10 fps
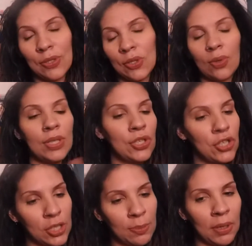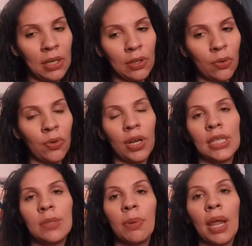So it's just been a little
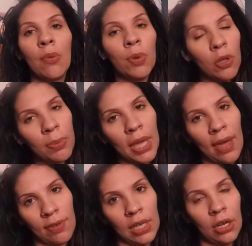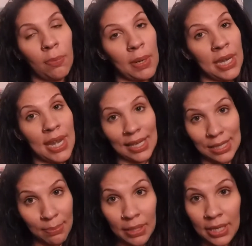crazy, but I will be having it up
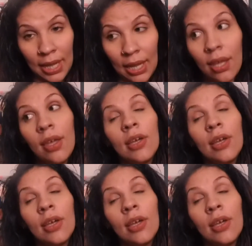next Monday.